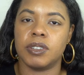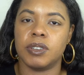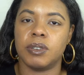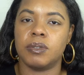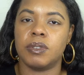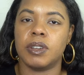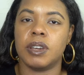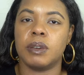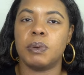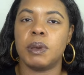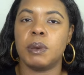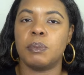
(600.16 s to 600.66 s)
You
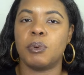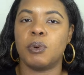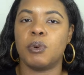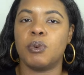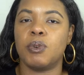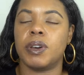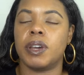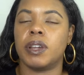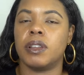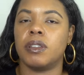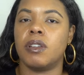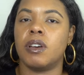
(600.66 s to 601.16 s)
need people
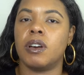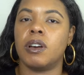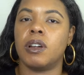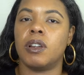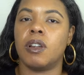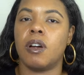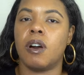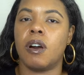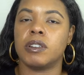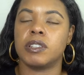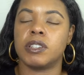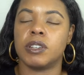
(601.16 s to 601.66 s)
who can look
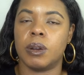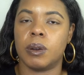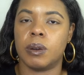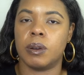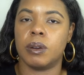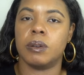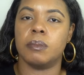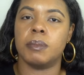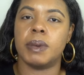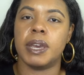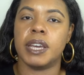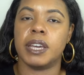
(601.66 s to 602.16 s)
long
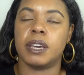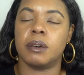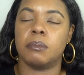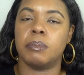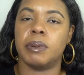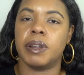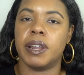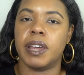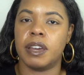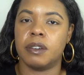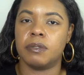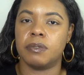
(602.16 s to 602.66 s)
term and can
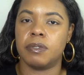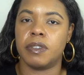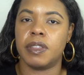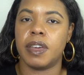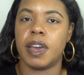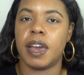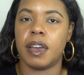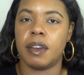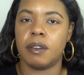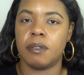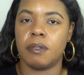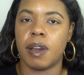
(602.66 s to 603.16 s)
plan for
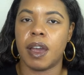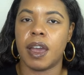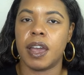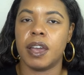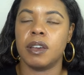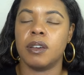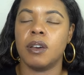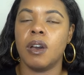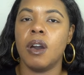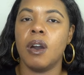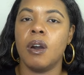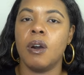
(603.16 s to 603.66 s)
that,
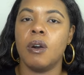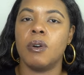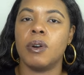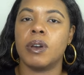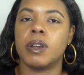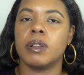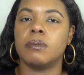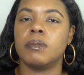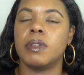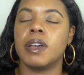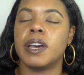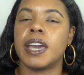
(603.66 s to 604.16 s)
right? Who
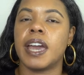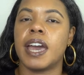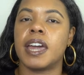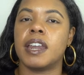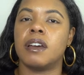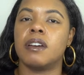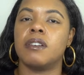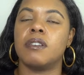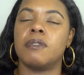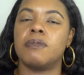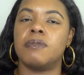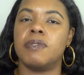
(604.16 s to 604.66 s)
can look at
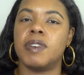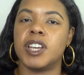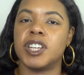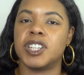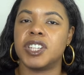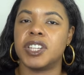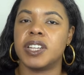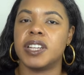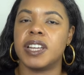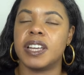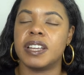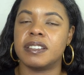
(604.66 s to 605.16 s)
a, a
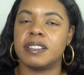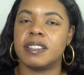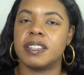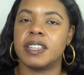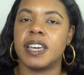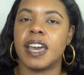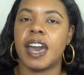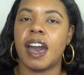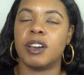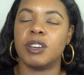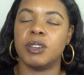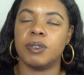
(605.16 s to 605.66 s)
vision and
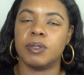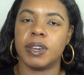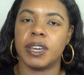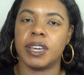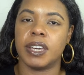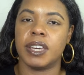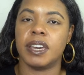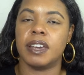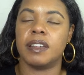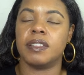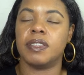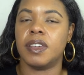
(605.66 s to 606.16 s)
see how you
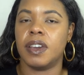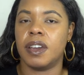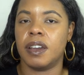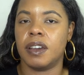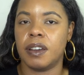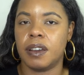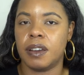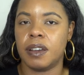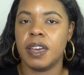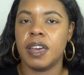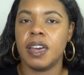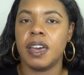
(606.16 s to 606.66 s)
can get
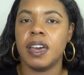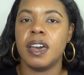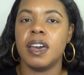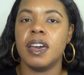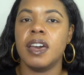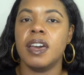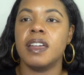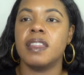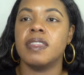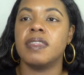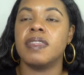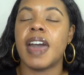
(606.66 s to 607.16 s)
there.
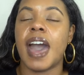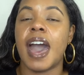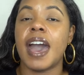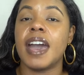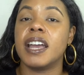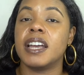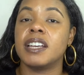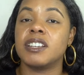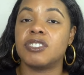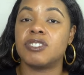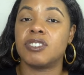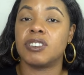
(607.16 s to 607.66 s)

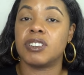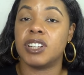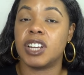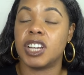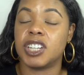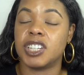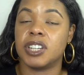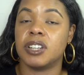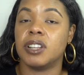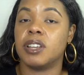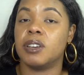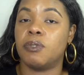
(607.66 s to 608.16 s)
That is
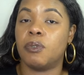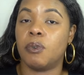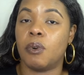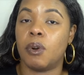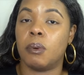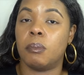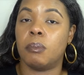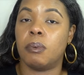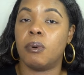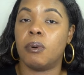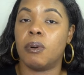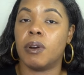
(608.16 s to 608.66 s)
traditionally
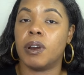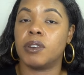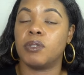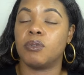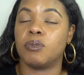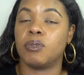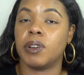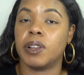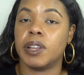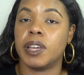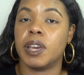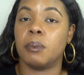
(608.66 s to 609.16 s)
for a board
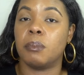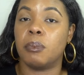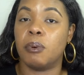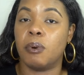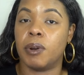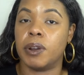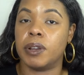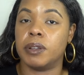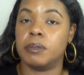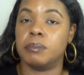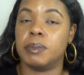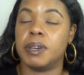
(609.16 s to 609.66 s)
really
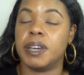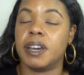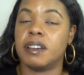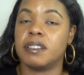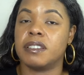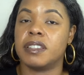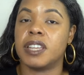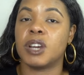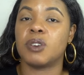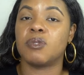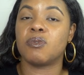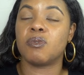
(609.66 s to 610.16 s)
important
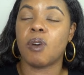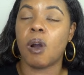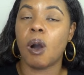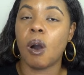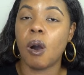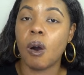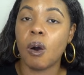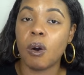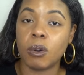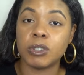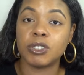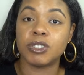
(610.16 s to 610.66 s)
because their
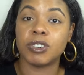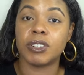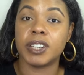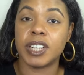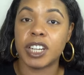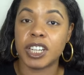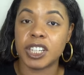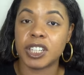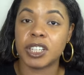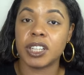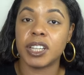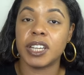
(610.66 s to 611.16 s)
role
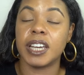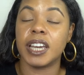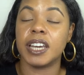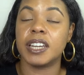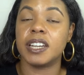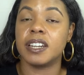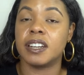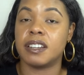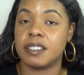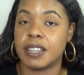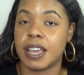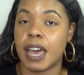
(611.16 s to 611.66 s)
traditionally
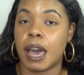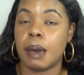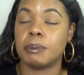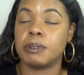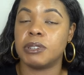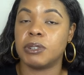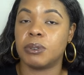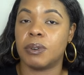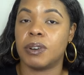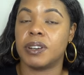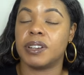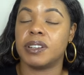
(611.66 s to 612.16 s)
in an
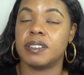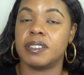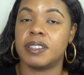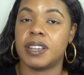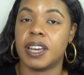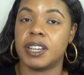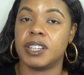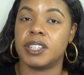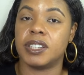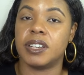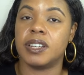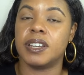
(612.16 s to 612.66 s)
established
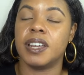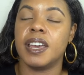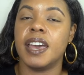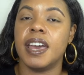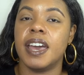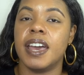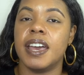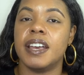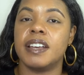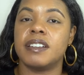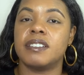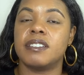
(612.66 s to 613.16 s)
organization
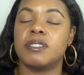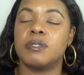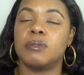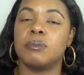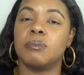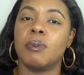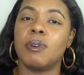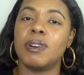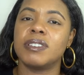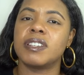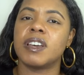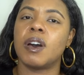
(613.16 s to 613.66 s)
is to
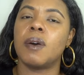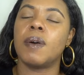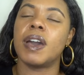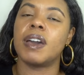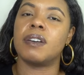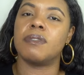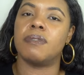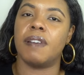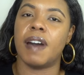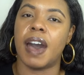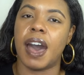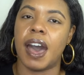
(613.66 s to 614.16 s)
more so
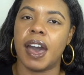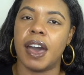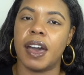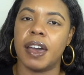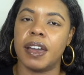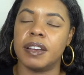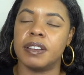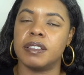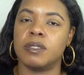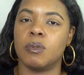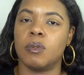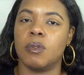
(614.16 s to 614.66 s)

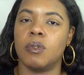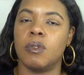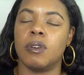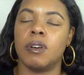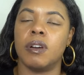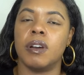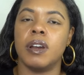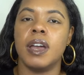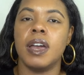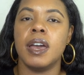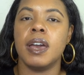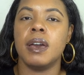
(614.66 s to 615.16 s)
advise
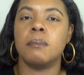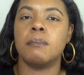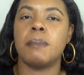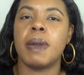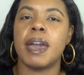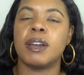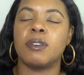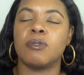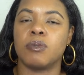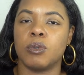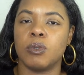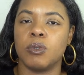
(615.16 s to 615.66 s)
or
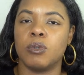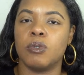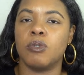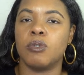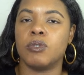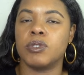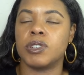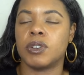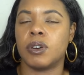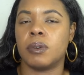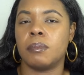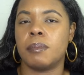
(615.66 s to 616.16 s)
make
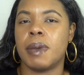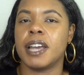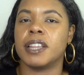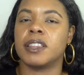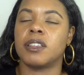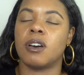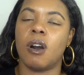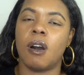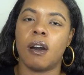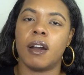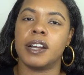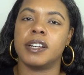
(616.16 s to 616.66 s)
rules or make
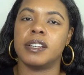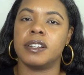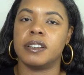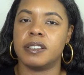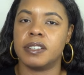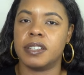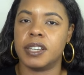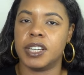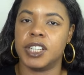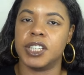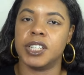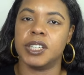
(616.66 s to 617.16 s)
the hard
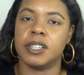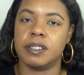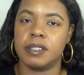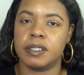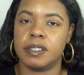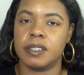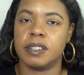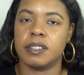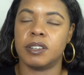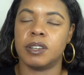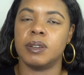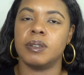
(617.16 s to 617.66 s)

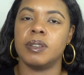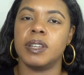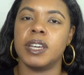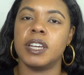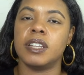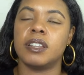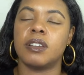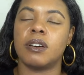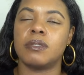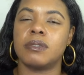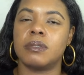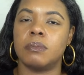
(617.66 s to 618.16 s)
decisions. So you
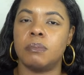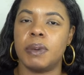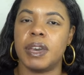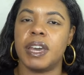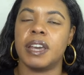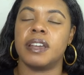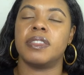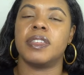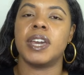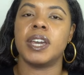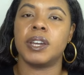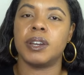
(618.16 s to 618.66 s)
need those
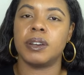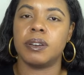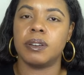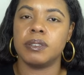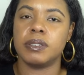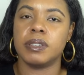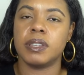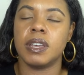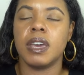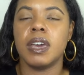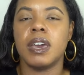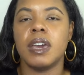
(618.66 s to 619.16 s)
big
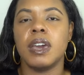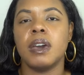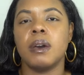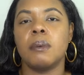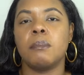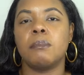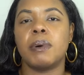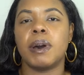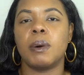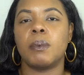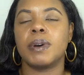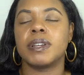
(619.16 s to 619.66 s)
thinkers.
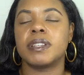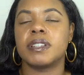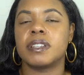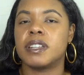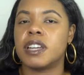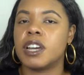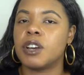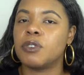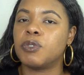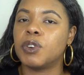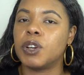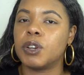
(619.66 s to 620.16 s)
But what's
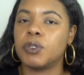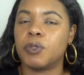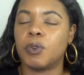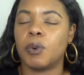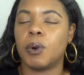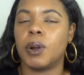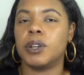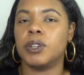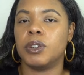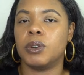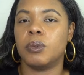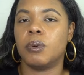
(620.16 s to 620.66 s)
different
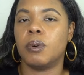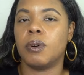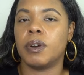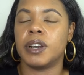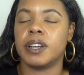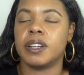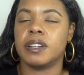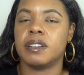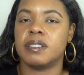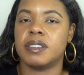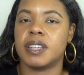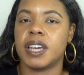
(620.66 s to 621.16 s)
for a new
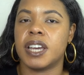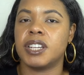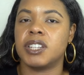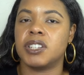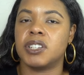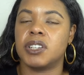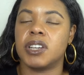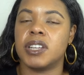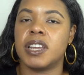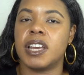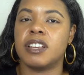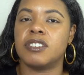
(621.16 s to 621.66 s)

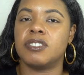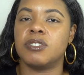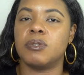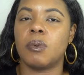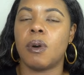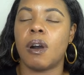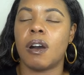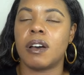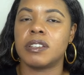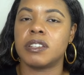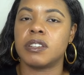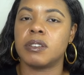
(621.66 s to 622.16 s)
organization is
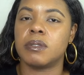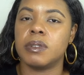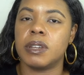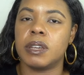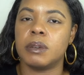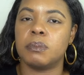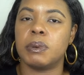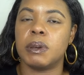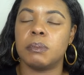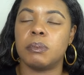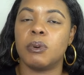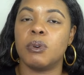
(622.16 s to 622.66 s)
you also
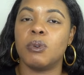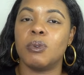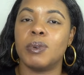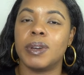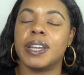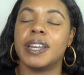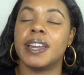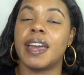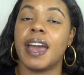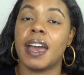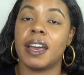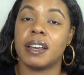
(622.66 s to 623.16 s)
need people who
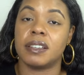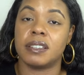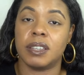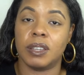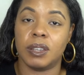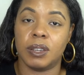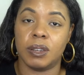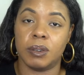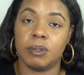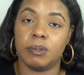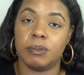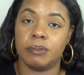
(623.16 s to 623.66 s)
can
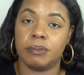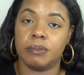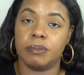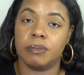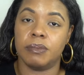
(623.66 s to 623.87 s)
execute.